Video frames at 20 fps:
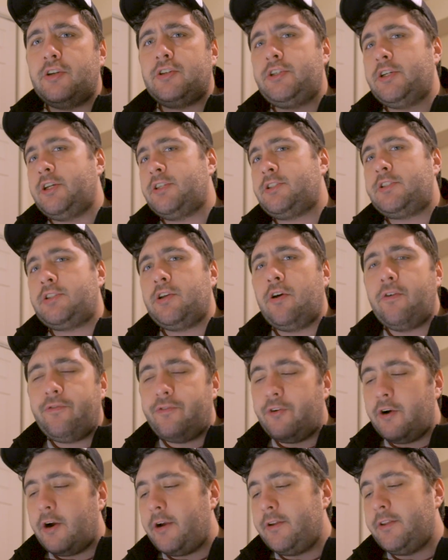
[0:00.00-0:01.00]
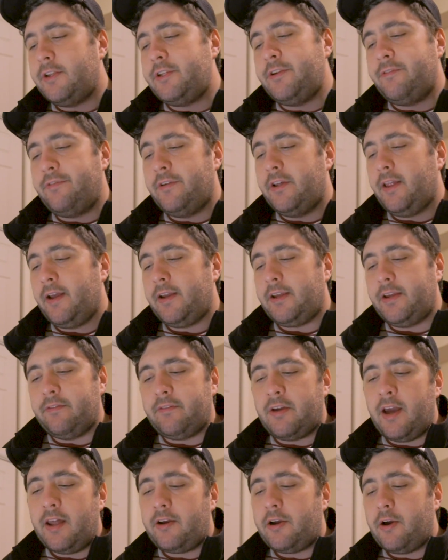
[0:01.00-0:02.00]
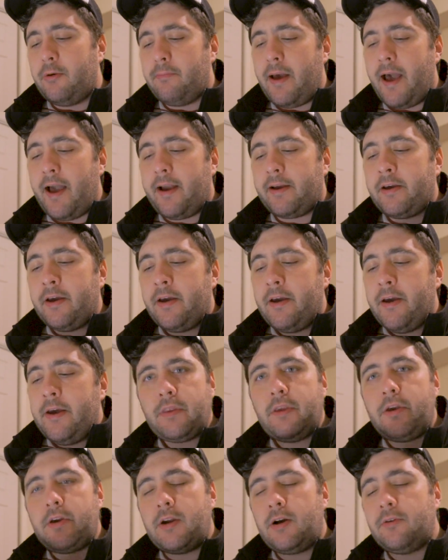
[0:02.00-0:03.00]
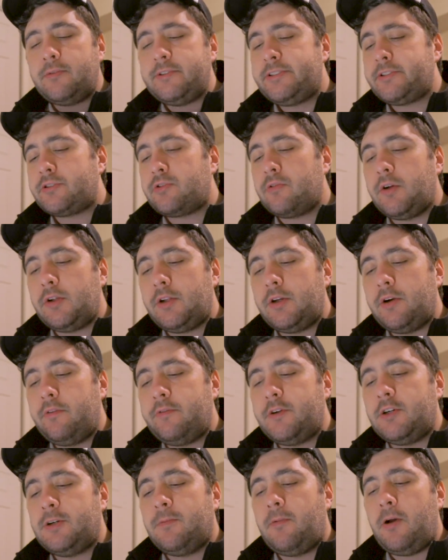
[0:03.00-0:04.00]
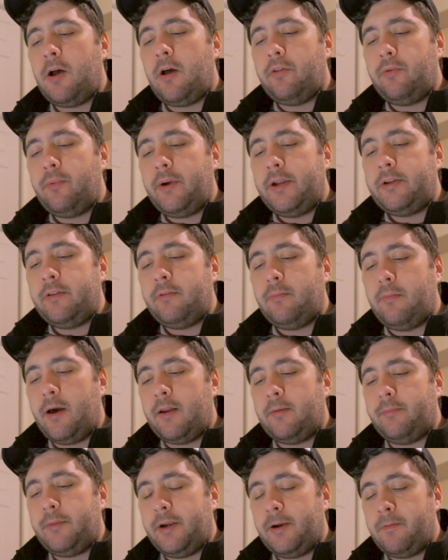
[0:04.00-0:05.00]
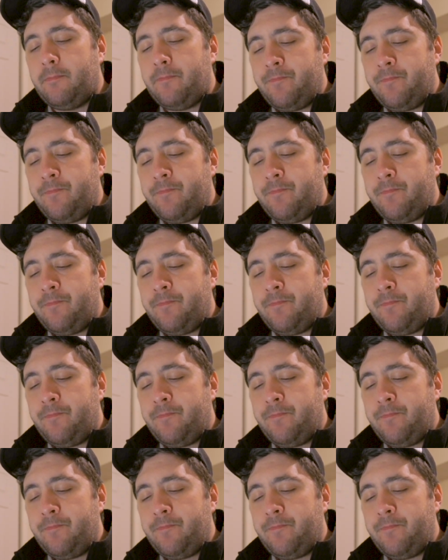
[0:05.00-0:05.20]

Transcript: adjust so far that you feel like you've got to go back, you can always scroll over all the way to the bottom here